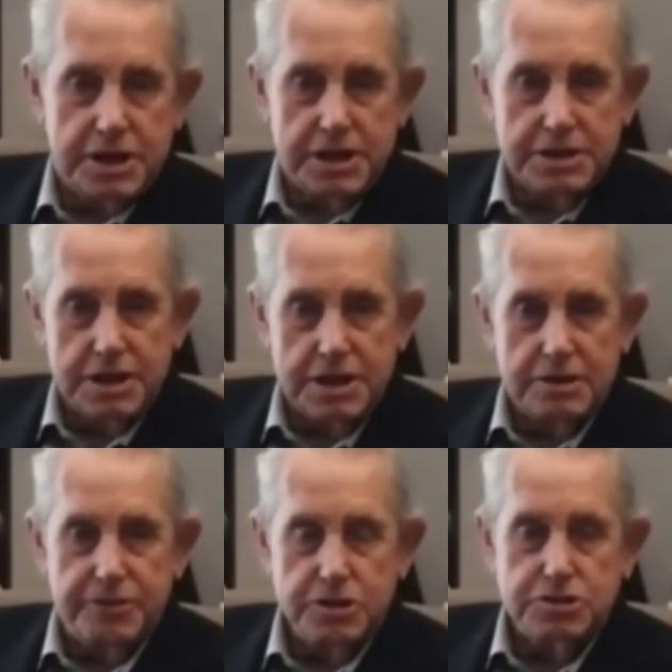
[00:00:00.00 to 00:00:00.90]
And
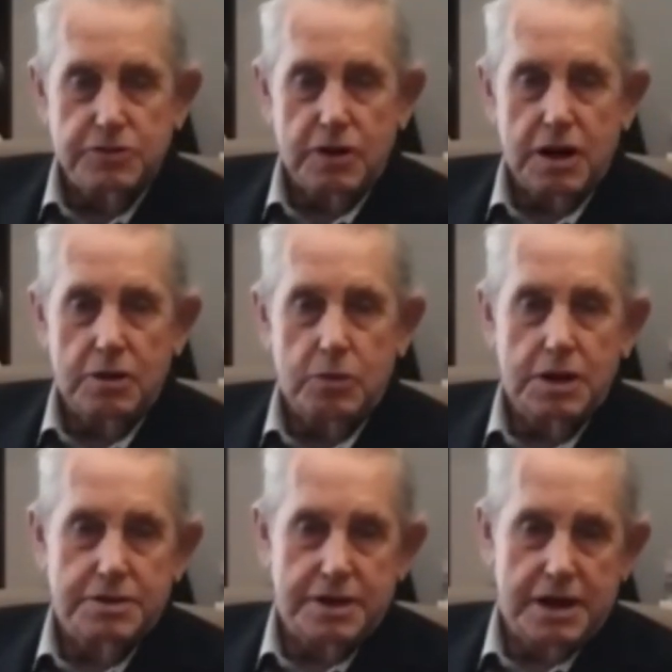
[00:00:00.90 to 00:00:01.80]
first of all, I
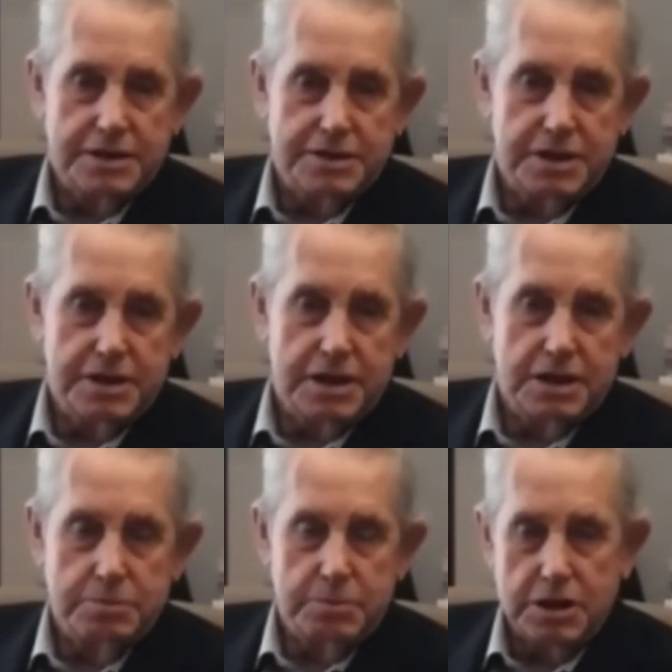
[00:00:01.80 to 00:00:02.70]
want to thank
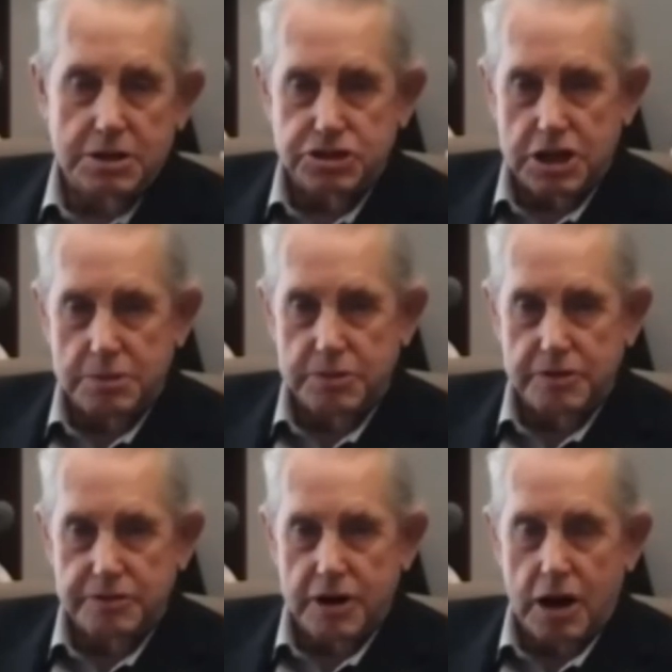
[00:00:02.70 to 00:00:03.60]
the Milton Chamber
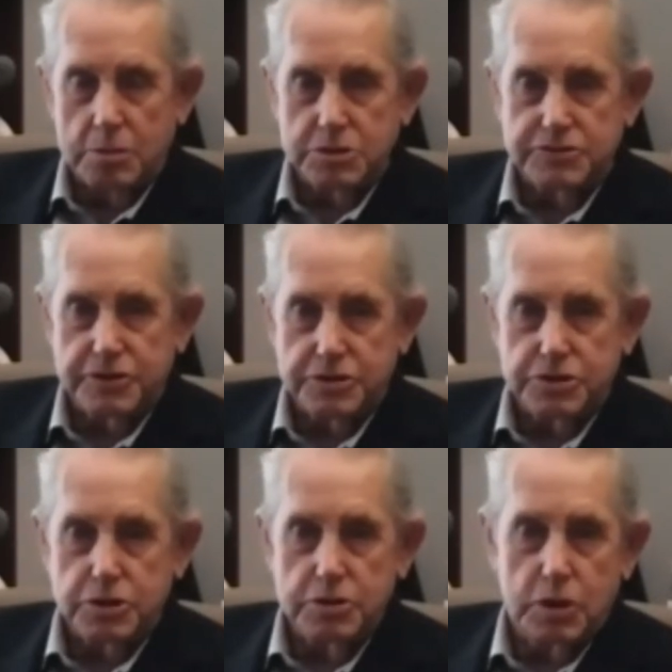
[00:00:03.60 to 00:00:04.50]
of Commerce for
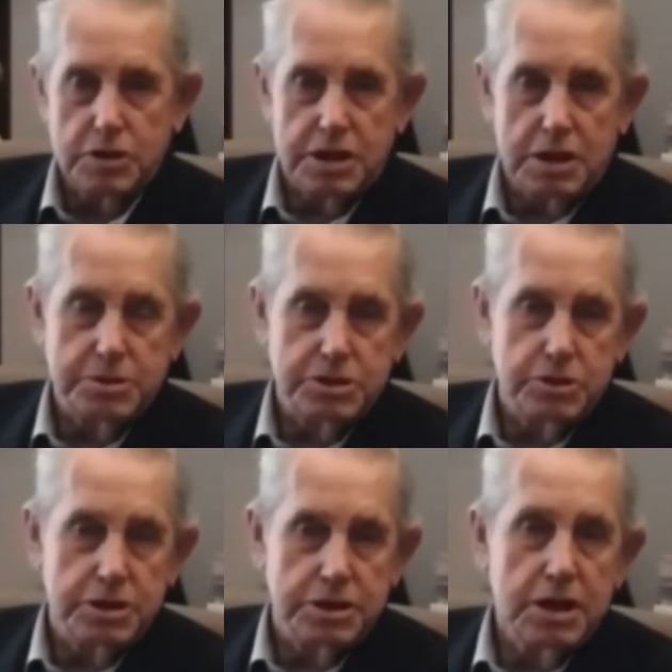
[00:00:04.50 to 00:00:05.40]
doing what they've been
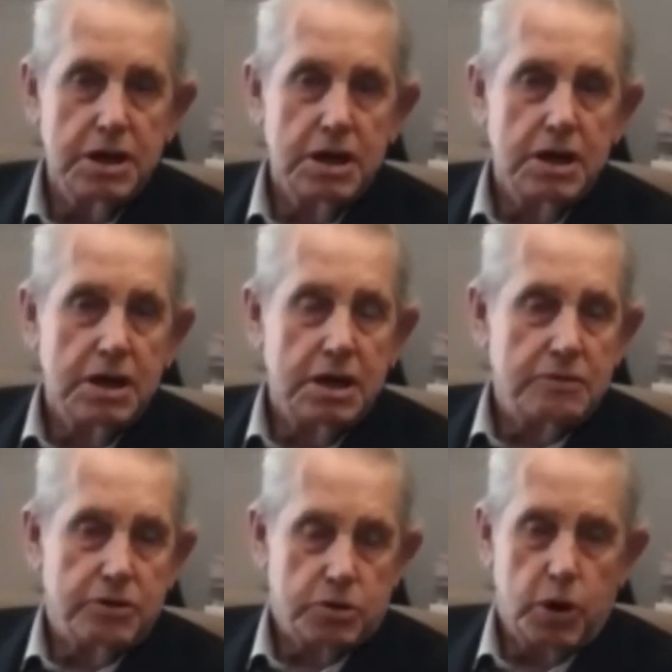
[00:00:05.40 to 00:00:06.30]
doing
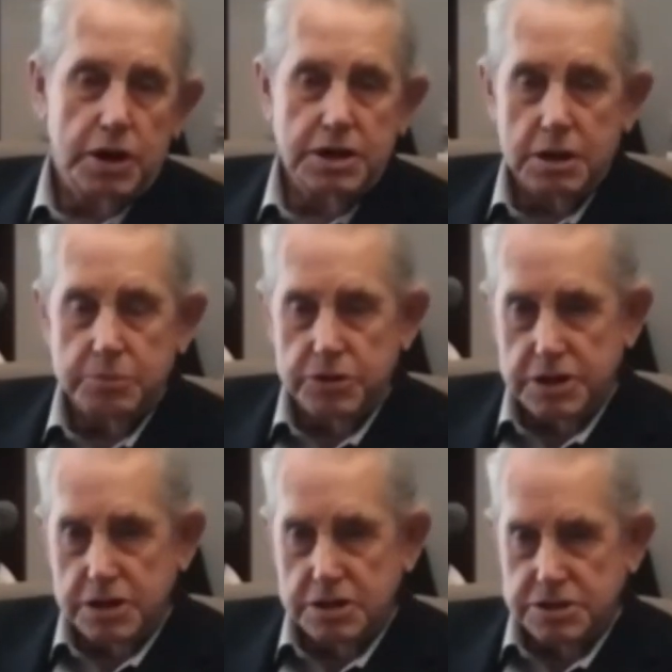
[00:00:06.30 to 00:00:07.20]
for quite a number of
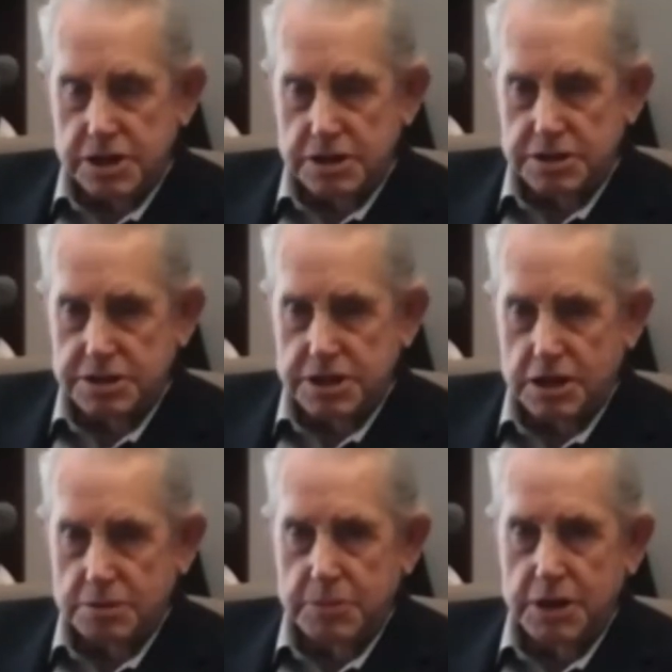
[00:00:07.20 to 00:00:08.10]
years here in the
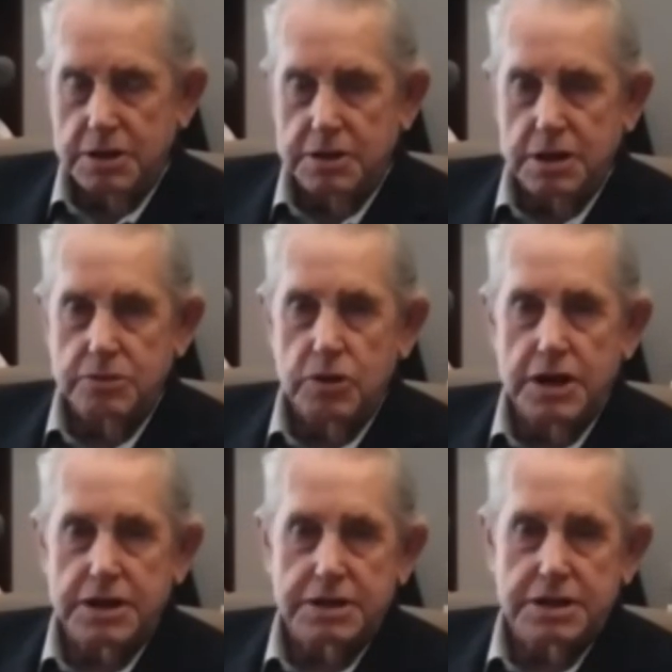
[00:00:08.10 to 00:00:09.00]
town of Milton on
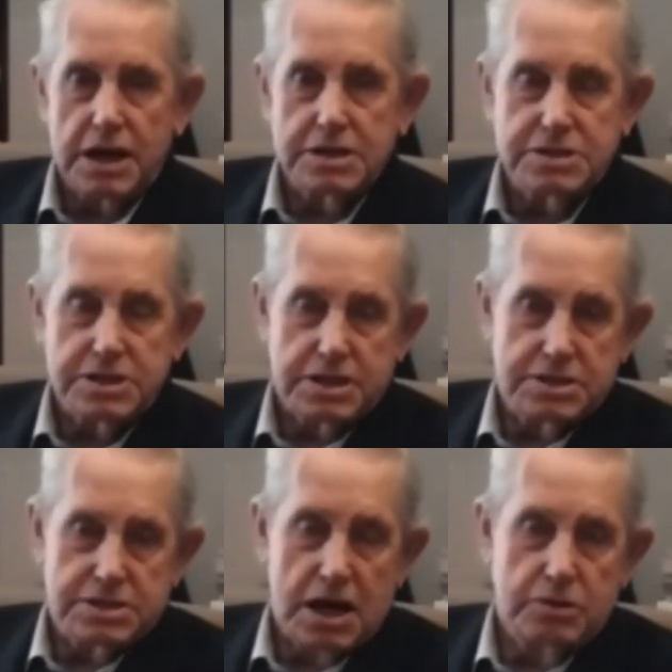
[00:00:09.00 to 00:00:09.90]
recognizing,
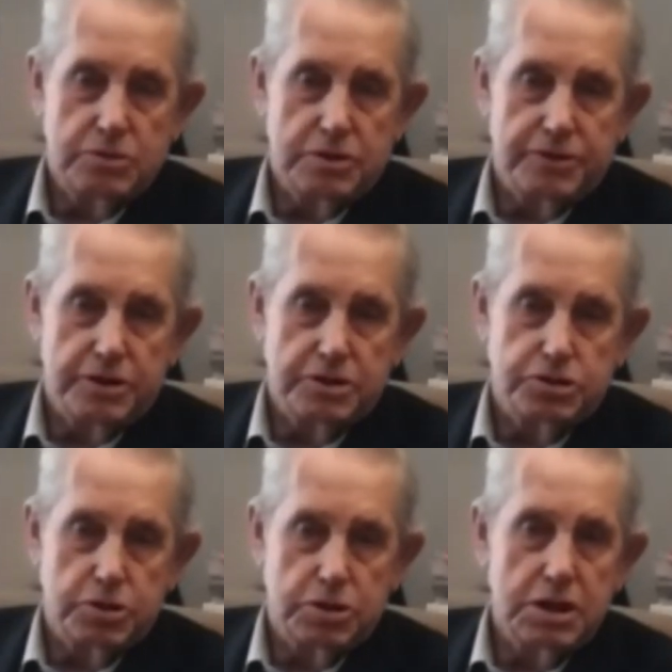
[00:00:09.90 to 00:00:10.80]
as I have
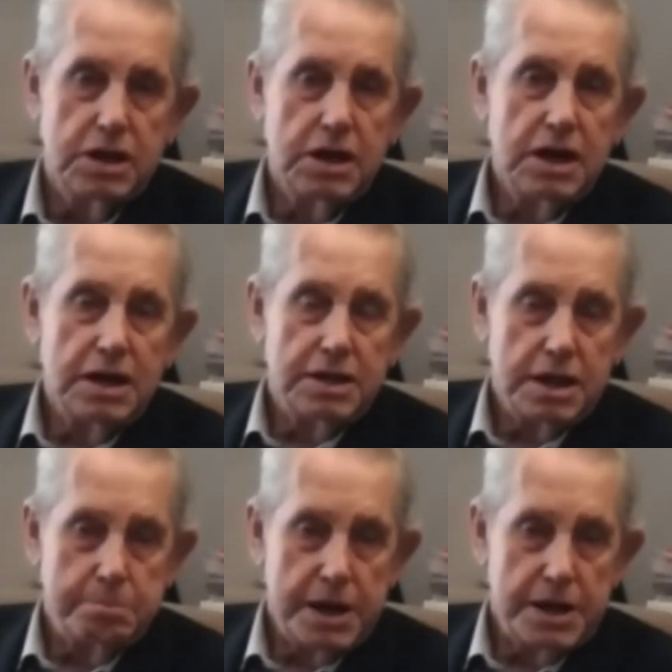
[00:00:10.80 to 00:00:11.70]
referred to it,
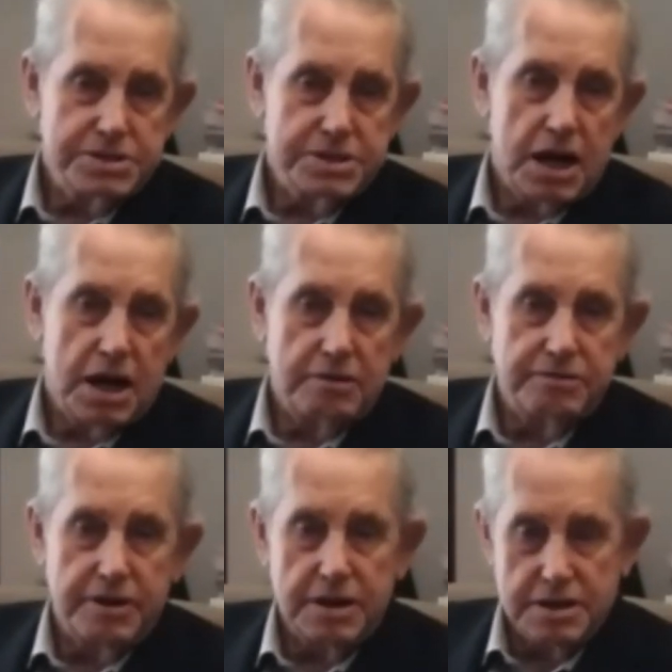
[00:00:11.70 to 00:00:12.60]
the best
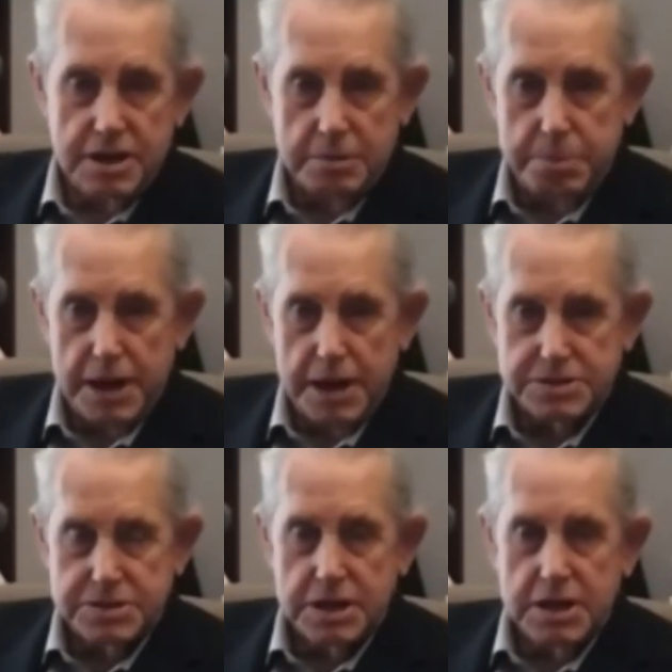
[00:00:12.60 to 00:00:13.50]
of the best.